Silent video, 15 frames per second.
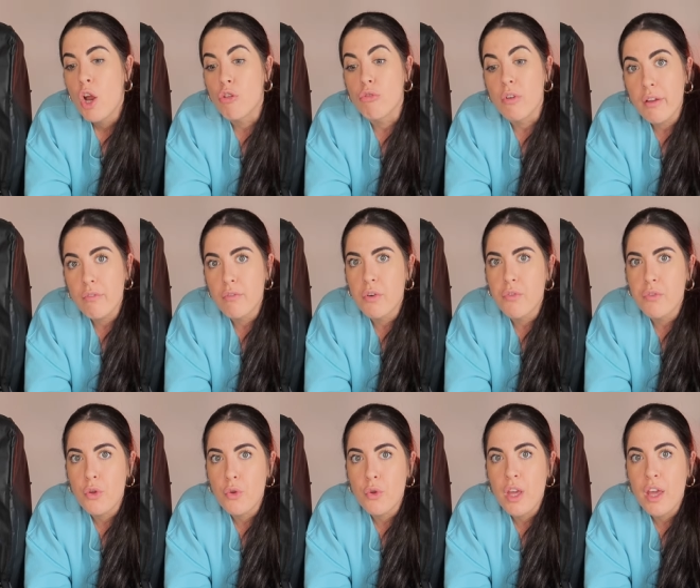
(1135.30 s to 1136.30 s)
written
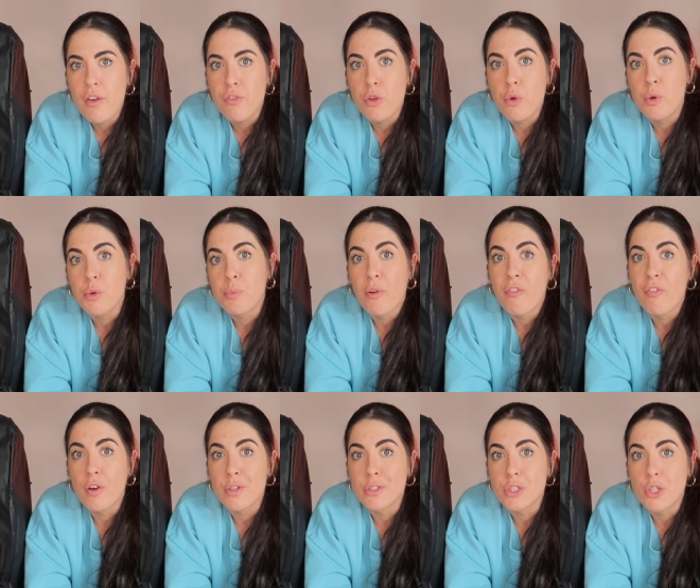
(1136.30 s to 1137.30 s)
review if you would
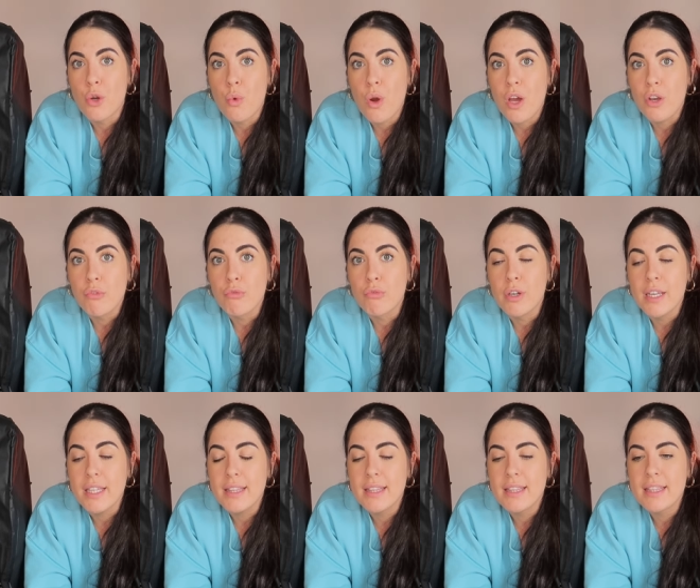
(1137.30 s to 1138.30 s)
prefer to go and
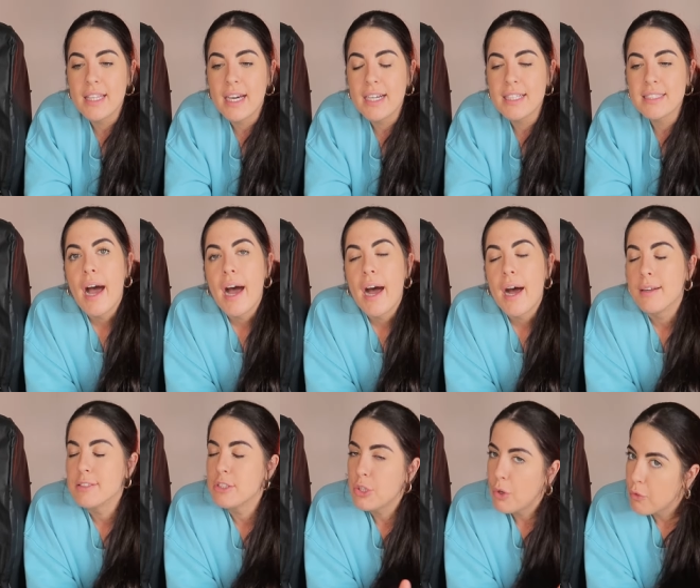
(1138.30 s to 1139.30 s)
read that. Uh,
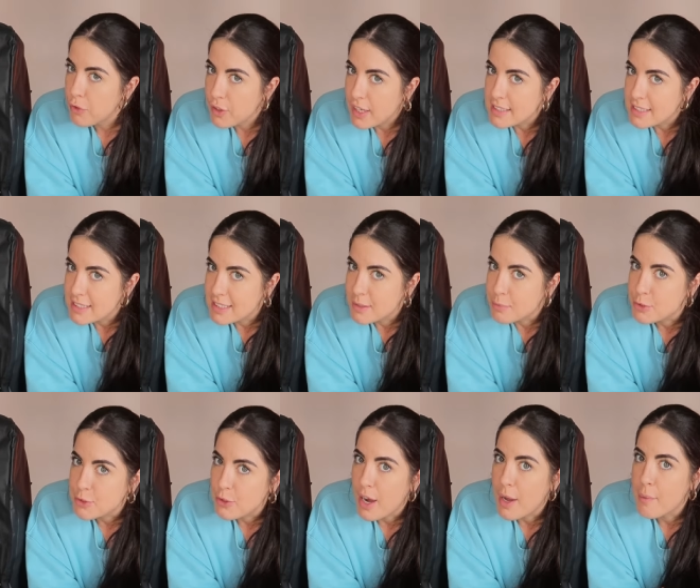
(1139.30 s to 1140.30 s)
don't forget to
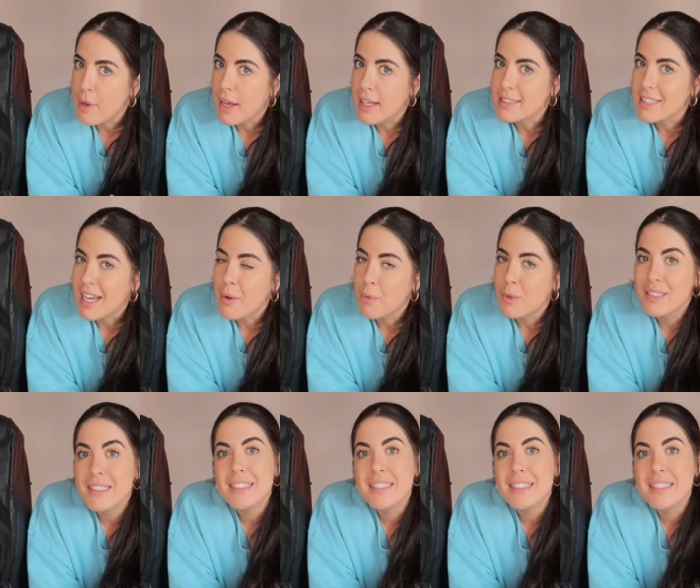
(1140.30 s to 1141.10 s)
subscribe and I will